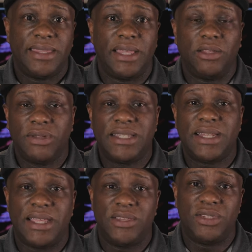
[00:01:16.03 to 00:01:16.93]
Now, the
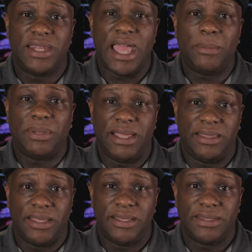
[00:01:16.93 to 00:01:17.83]
reason I use an app
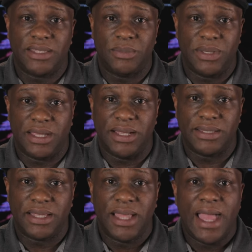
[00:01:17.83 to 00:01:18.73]
like this is
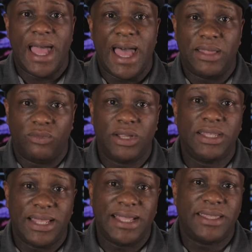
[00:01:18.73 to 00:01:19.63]
because I
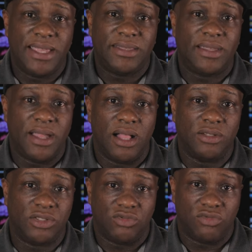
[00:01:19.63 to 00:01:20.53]
really like to get the
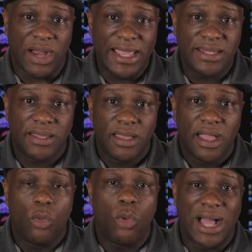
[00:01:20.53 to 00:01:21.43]
colors right
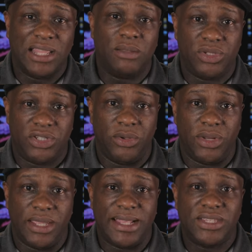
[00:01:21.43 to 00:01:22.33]
while I'm
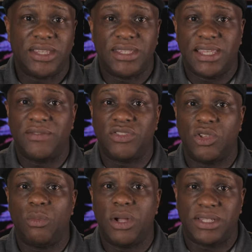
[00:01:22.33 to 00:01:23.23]
shooting. It just saves
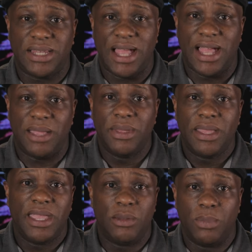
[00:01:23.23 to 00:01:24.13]
so much time
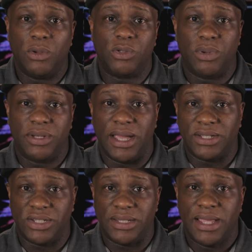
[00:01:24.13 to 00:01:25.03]
in
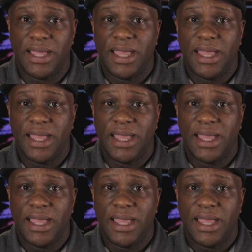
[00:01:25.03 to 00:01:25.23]
post-production.